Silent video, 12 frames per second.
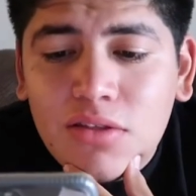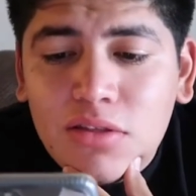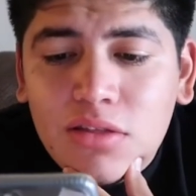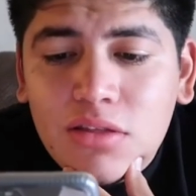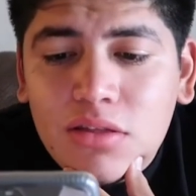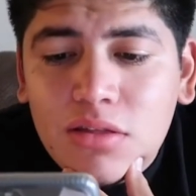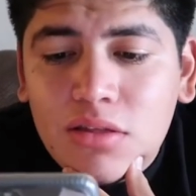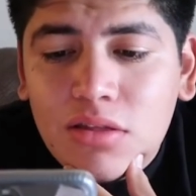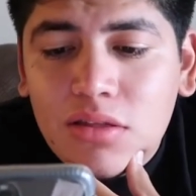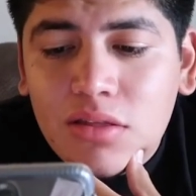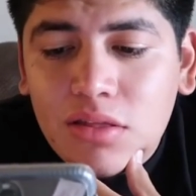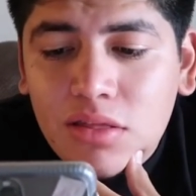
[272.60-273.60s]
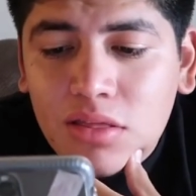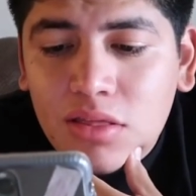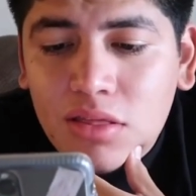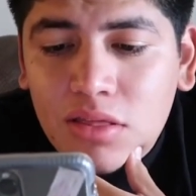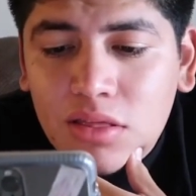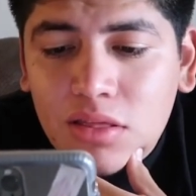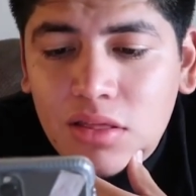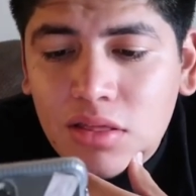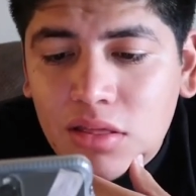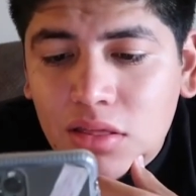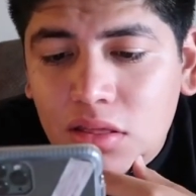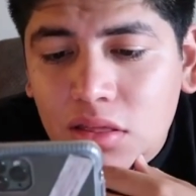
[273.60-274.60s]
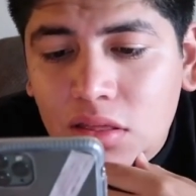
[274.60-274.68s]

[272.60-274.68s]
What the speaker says: (no one is talking)